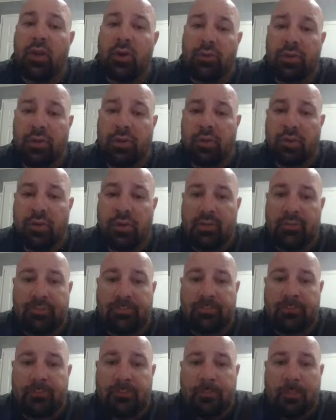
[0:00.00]
oceans.
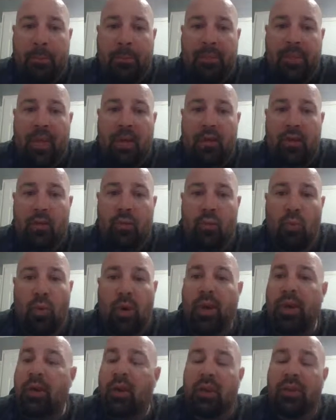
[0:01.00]

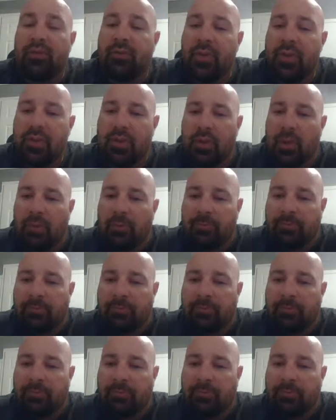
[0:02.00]
Where did all the fish go?